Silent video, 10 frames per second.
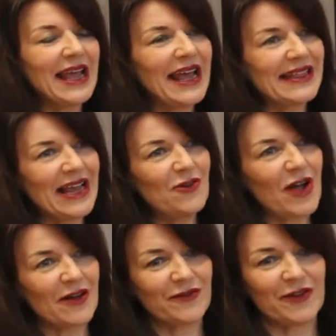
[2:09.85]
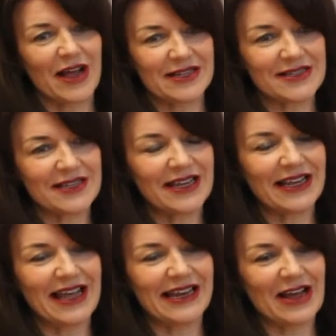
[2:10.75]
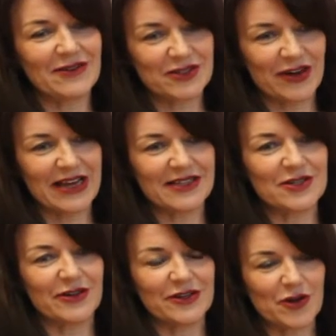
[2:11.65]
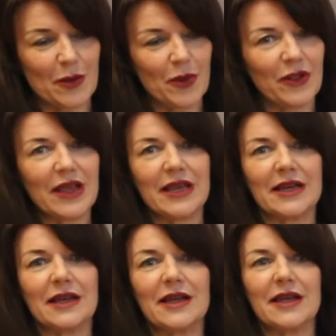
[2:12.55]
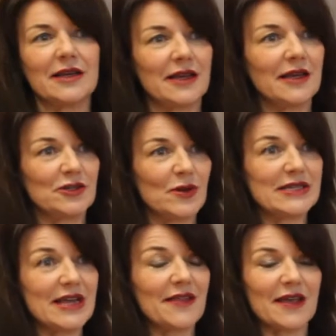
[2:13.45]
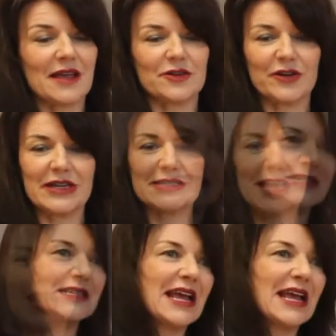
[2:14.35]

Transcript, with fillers: And they look after us and our Australians who are in trouble in, a, in, in twenty other countries.